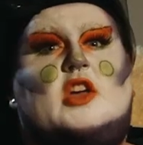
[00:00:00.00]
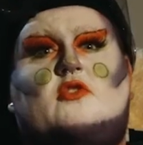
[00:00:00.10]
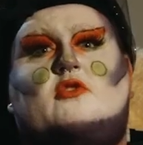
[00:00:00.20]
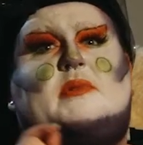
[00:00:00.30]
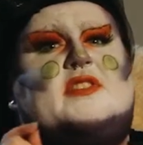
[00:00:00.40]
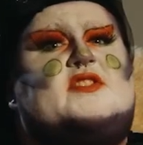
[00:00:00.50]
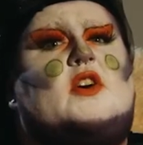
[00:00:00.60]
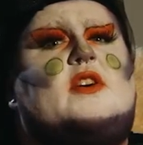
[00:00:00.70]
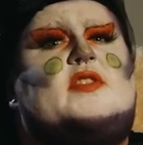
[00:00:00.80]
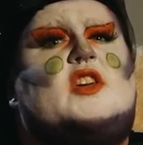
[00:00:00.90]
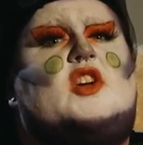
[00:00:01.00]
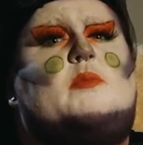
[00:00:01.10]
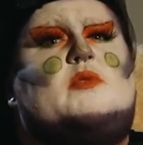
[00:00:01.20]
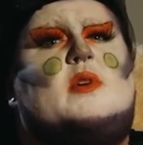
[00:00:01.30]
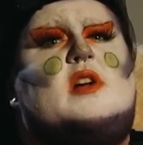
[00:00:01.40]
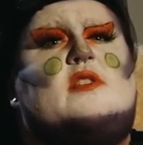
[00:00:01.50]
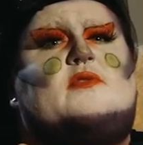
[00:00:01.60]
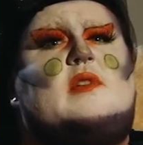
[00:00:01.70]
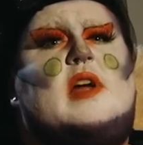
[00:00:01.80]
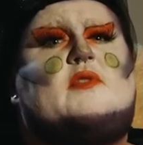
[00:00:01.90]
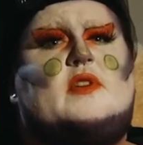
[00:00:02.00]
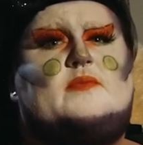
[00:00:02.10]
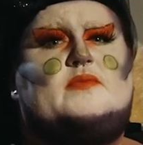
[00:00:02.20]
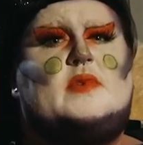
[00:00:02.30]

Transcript: you will be stuck in the human world forever."